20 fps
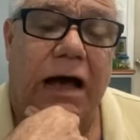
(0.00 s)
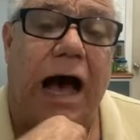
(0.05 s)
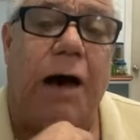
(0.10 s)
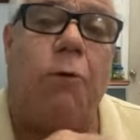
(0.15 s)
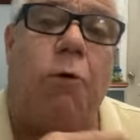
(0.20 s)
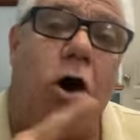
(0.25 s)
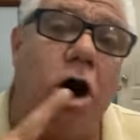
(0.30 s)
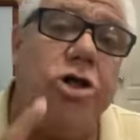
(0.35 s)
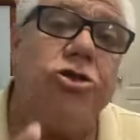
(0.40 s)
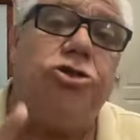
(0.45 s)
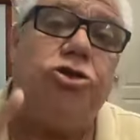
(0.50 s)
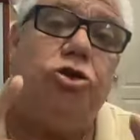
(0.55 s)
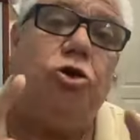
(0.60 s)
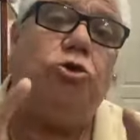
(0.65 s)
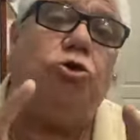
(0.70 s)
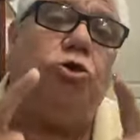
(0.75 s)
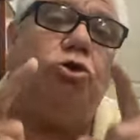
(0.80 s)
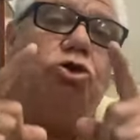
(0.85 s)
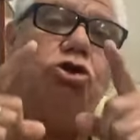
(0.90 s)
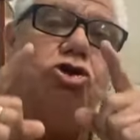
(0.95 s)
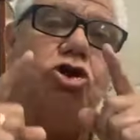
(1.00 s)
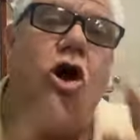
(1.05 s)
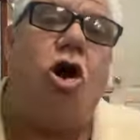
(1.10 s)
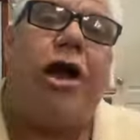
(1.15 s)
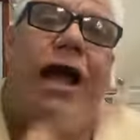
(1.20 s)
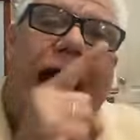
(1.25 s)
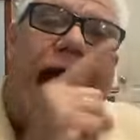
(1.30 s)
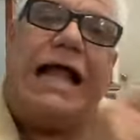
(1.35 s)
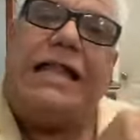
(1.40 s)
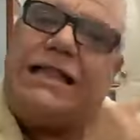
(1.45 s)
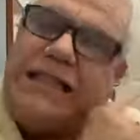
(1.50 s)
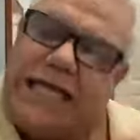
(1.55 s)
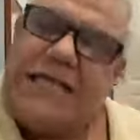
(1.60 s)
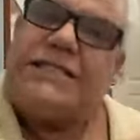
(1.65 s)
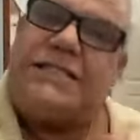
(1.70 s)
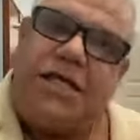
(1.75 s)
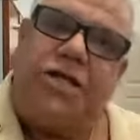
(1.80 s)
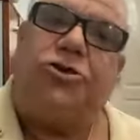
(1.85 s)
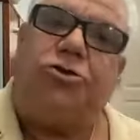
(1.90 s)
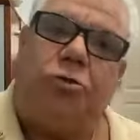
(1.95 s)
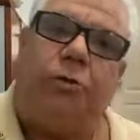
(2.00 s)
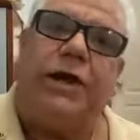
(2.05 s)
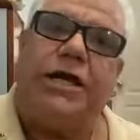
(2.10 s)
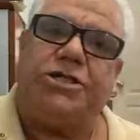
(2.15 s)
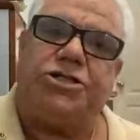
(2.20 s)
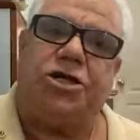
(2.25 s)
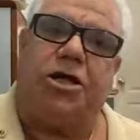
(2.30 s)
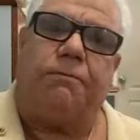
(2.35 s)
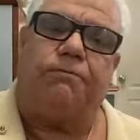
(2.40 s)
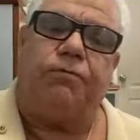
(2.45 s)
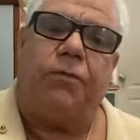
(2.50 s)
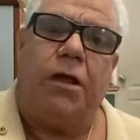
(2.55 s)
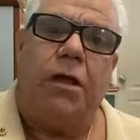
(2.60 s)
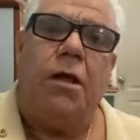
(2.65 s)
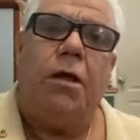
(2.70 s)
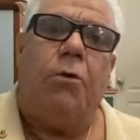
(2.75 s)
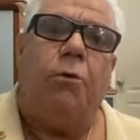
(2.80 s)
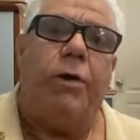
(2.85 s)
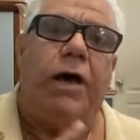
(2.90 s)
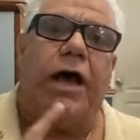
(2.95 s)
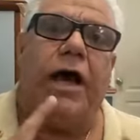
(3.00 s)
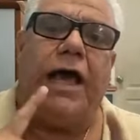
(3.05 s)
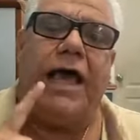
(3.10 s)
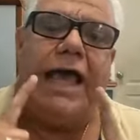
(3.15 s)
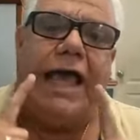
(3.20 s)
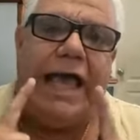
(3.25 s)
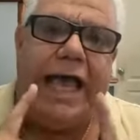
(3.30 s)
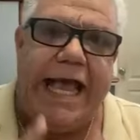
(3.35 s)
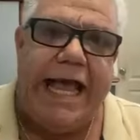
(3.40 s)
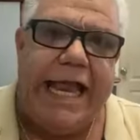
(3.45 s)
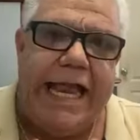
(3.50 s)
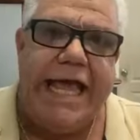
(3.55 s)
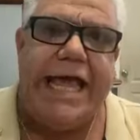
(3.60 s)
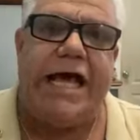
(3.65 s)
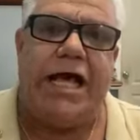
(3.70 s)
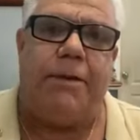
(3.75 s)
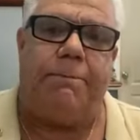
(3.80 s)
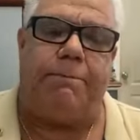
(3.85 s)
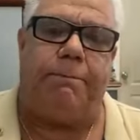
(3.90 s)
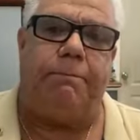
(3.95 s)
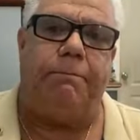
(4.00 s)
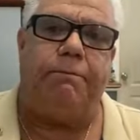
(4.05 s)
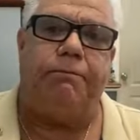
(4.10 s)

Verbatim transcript: I want you to look at this situation where illegal